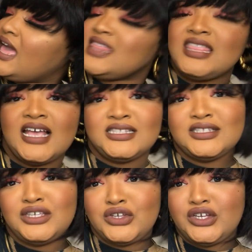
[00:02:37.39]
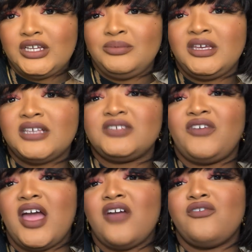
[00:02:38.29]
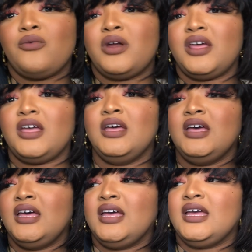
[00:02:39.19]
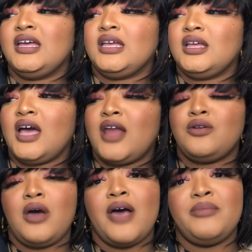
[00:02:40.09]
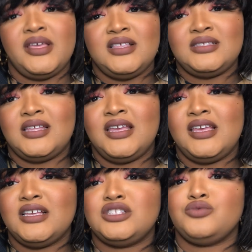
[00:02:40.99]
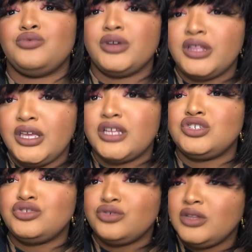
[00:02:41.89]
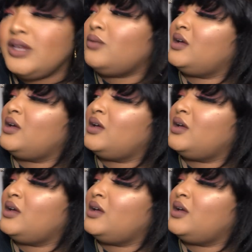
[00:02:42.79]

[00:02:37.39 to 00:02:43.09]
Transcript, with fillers: And that's good because if I ever want to, I don't know how big this thing is really and truly.